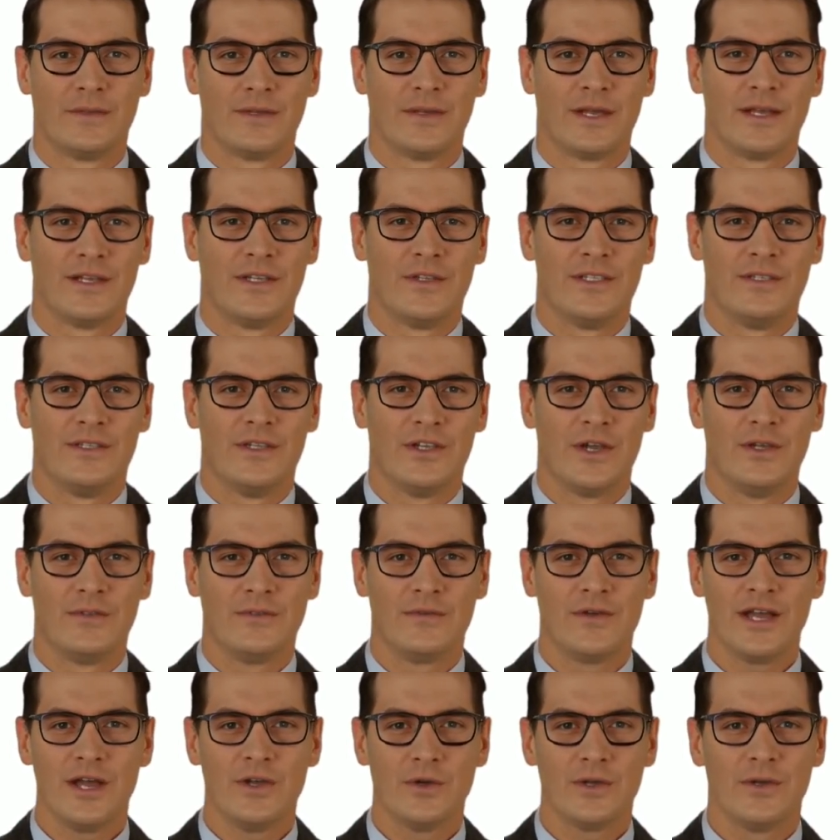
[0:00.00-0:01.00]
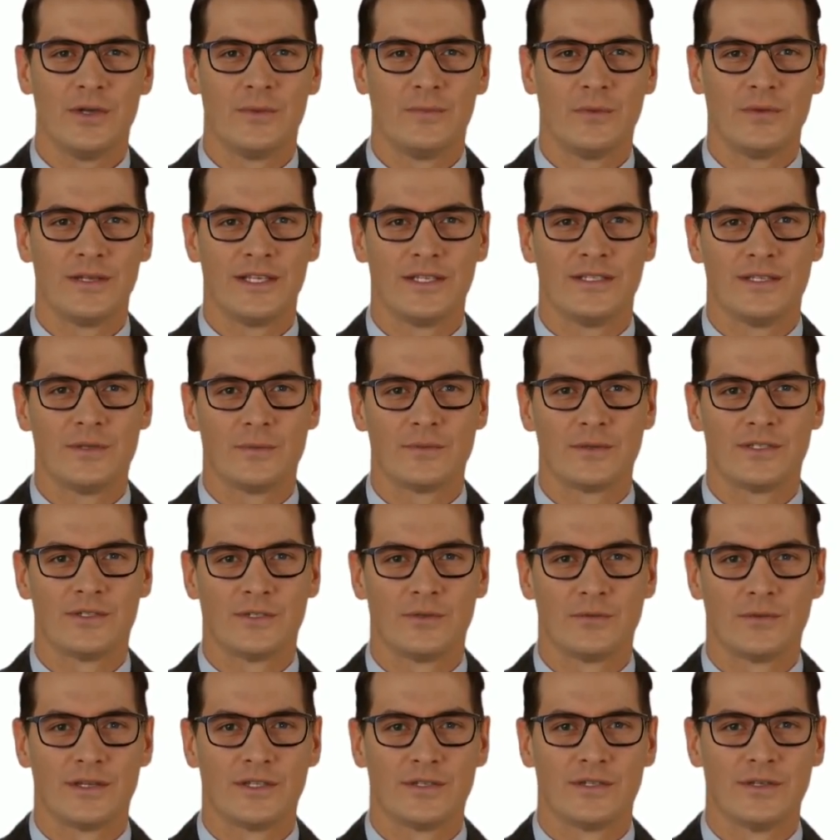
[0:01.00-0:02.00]
Its nonviolent principles
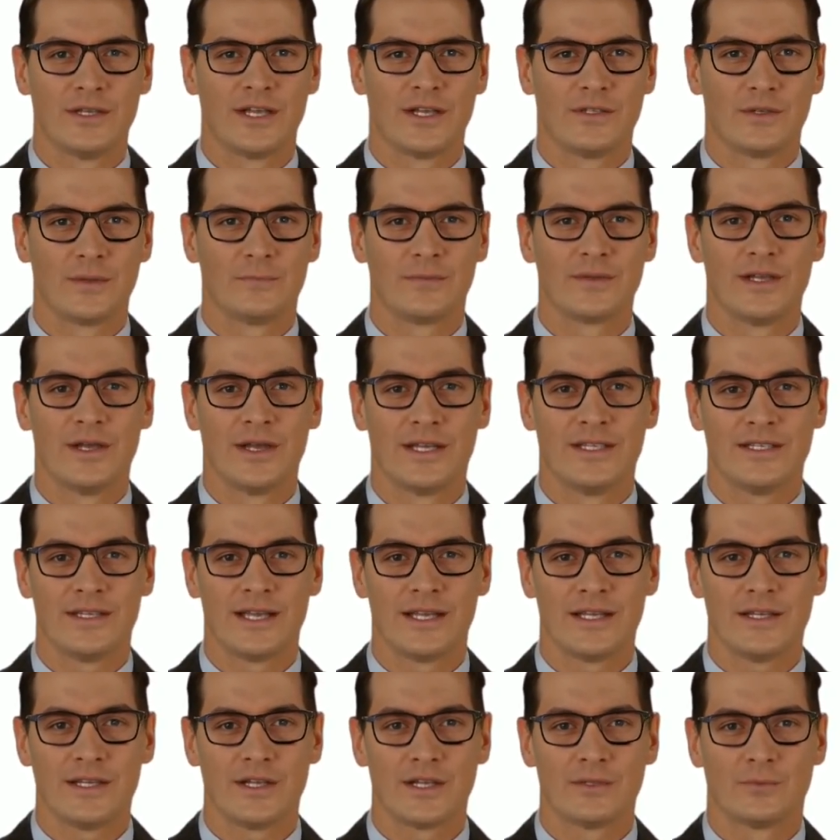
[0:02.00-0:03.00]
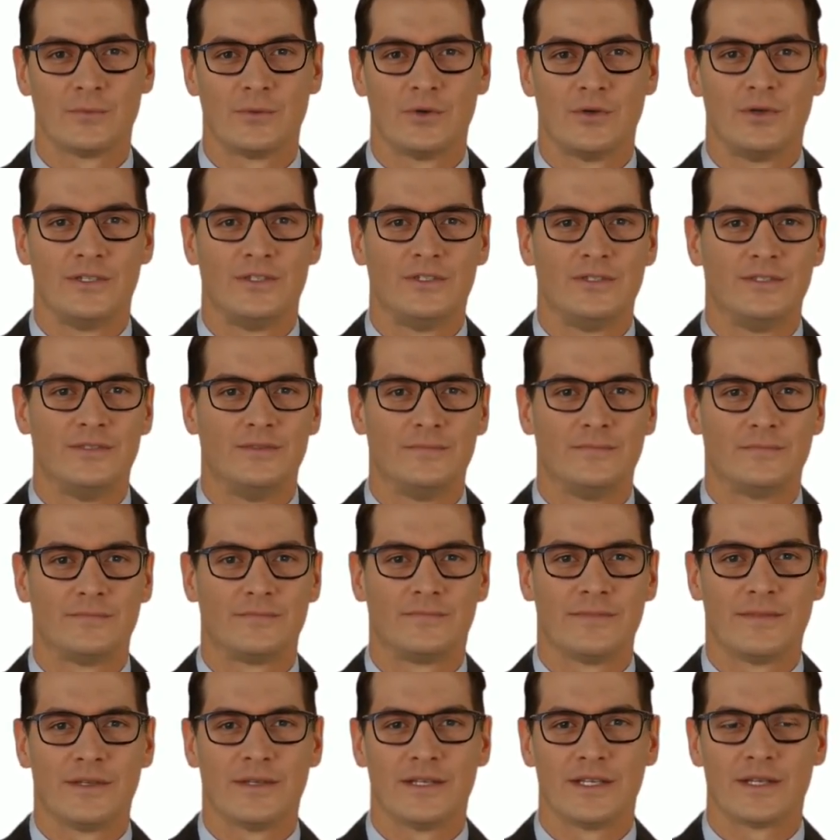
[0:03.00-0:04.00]
resonated beyond India's borders,
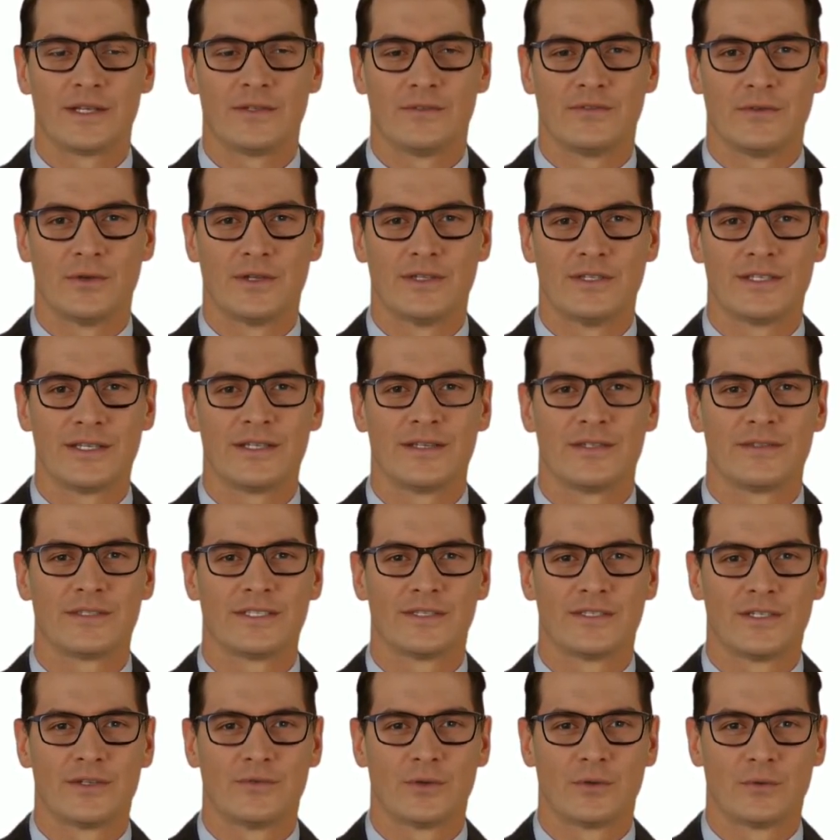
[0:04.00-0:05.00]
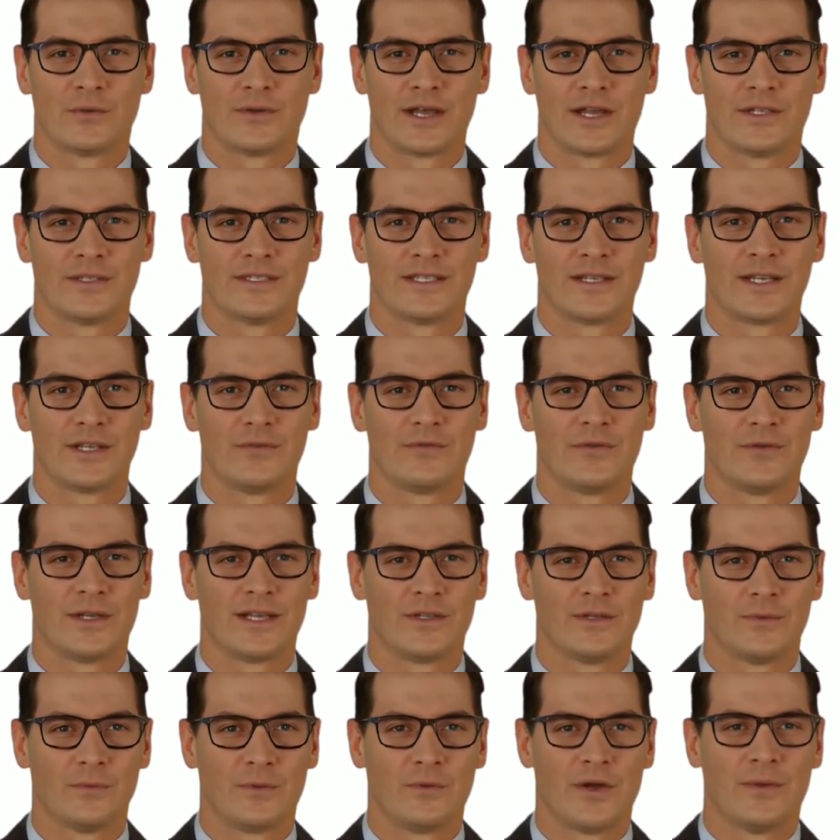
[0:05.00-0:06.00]
influencing the civil rights and
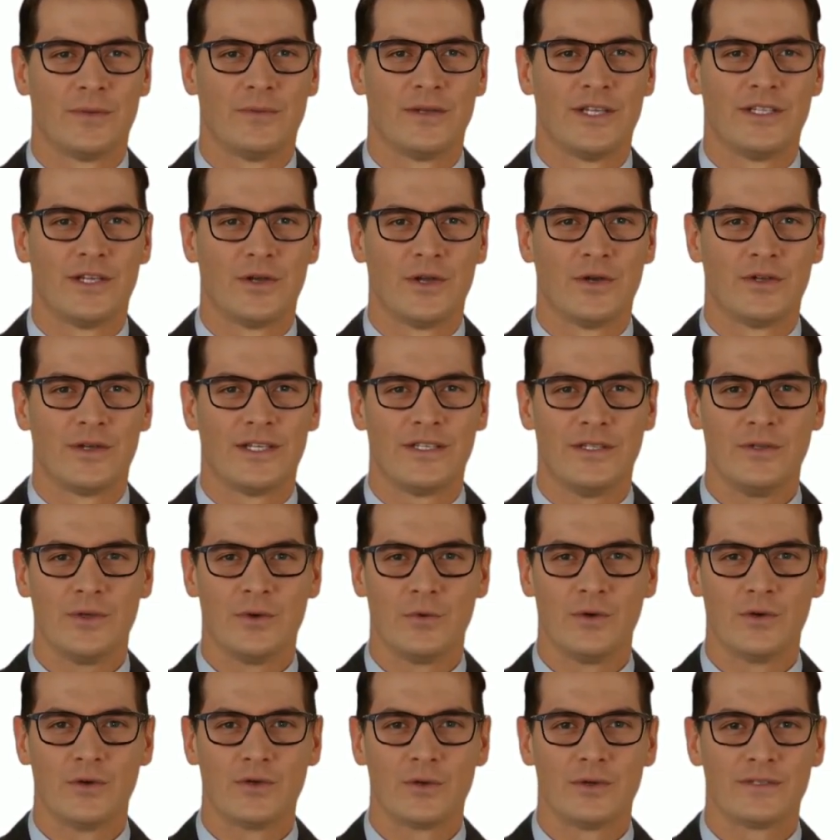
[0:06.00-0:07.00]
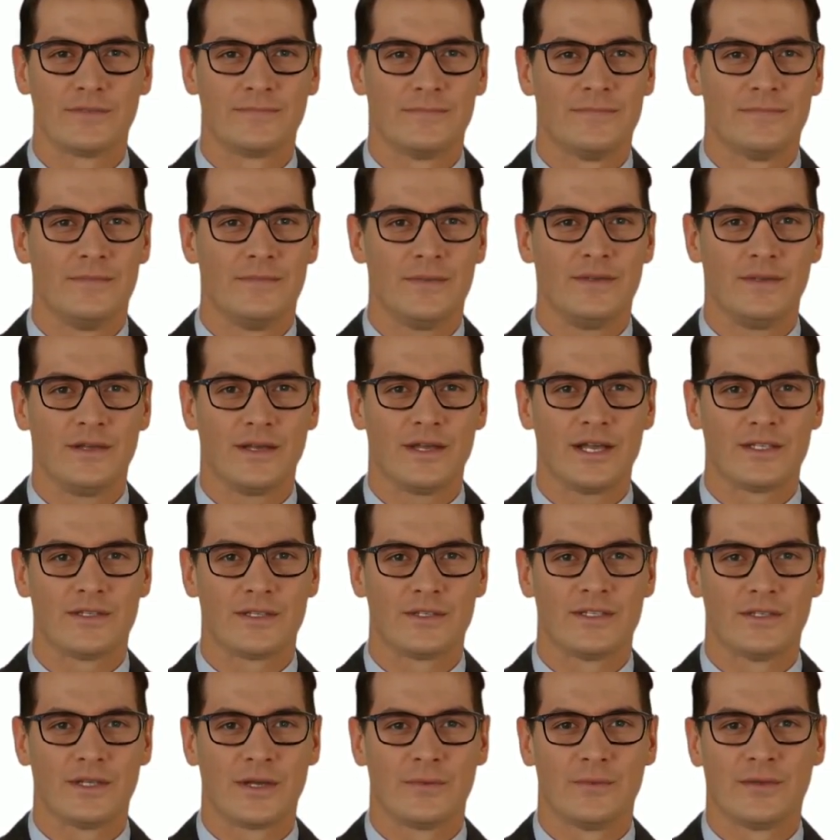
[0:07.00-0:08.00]
freedom movements across the world, as
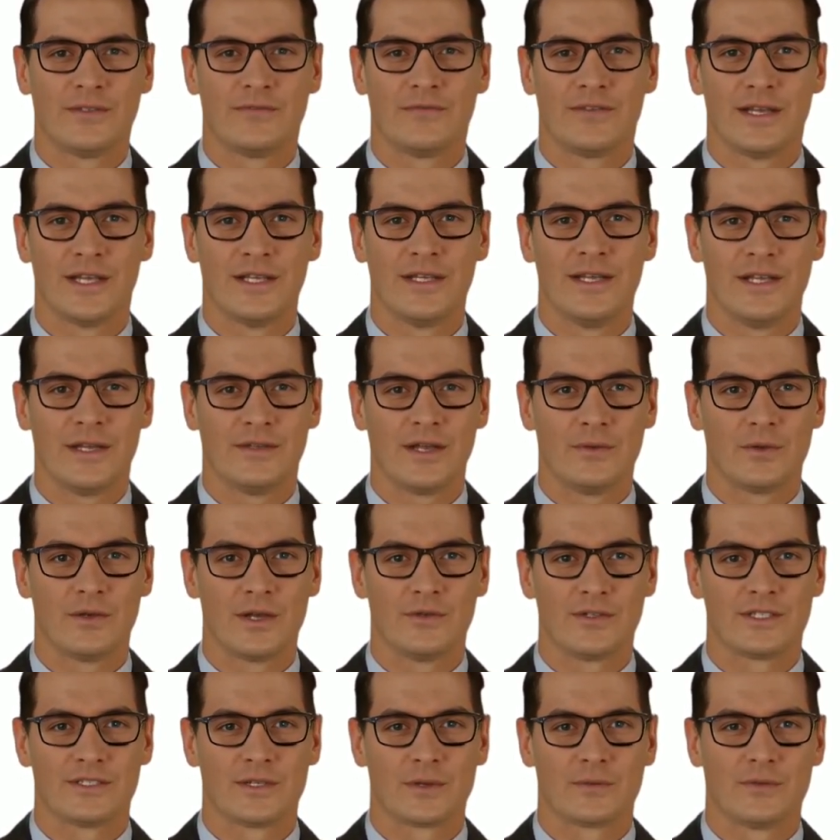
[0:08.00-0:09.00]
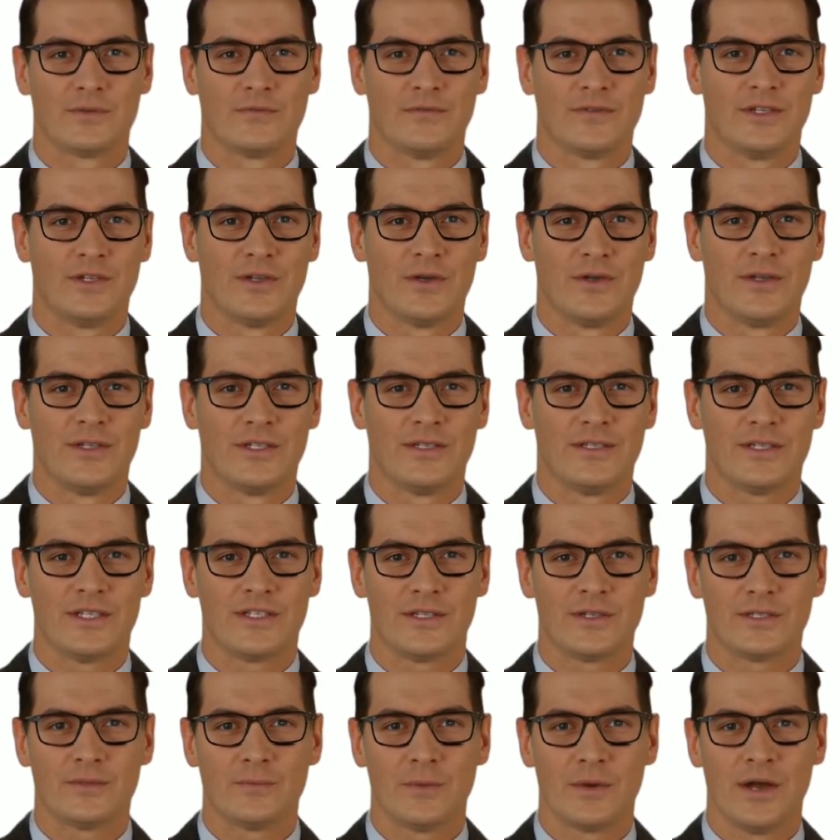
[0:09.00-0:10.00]
exemplified in the leadership of figures such
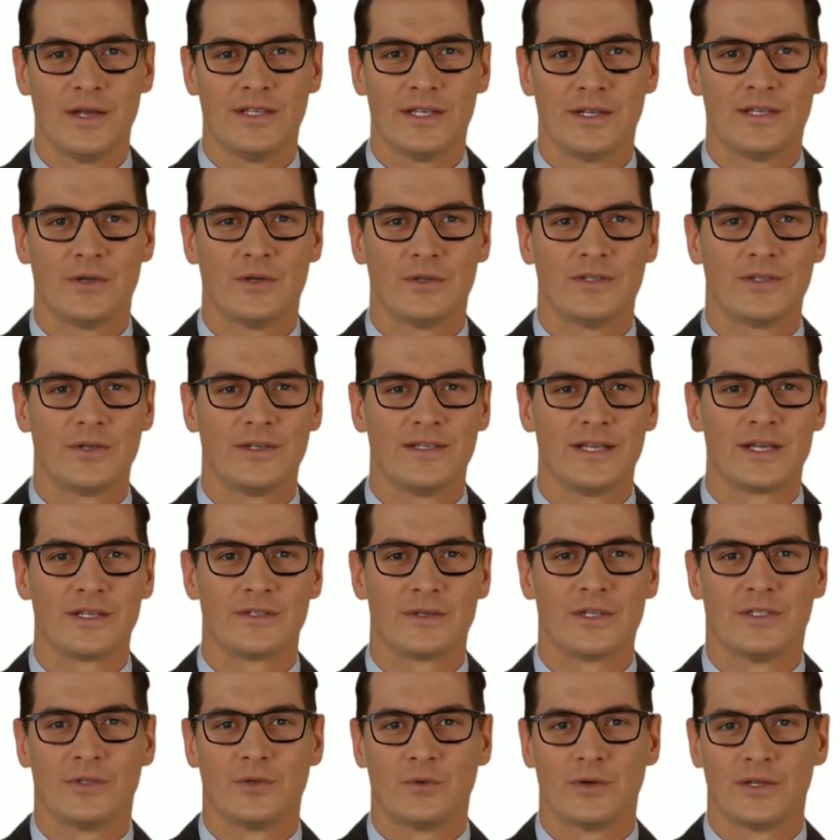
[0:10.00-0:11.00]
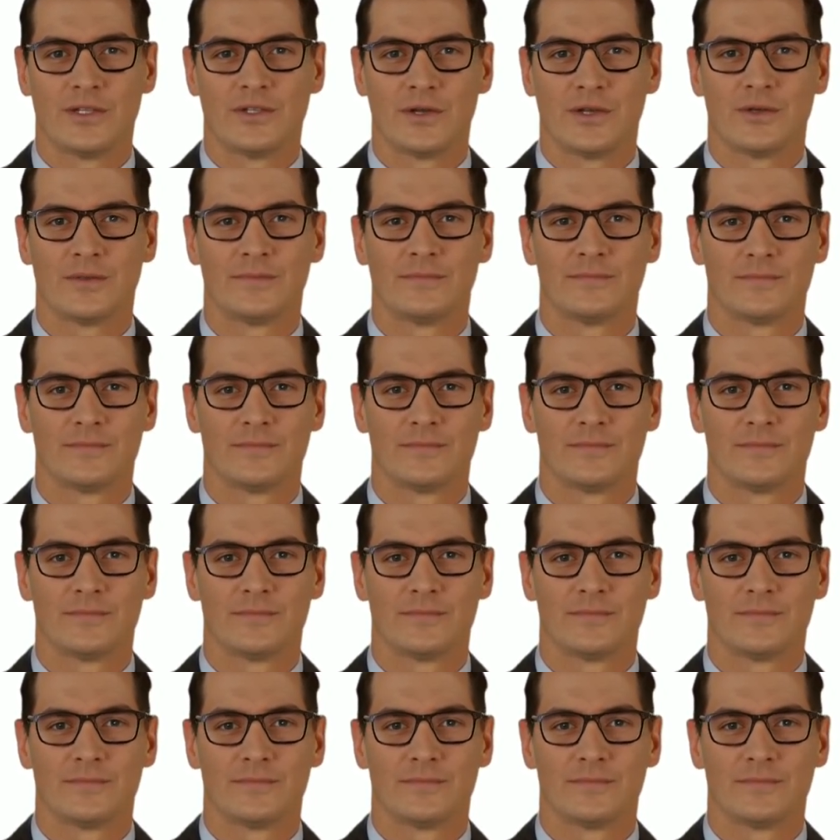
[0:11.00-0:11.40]
as Martin Luther King Jr.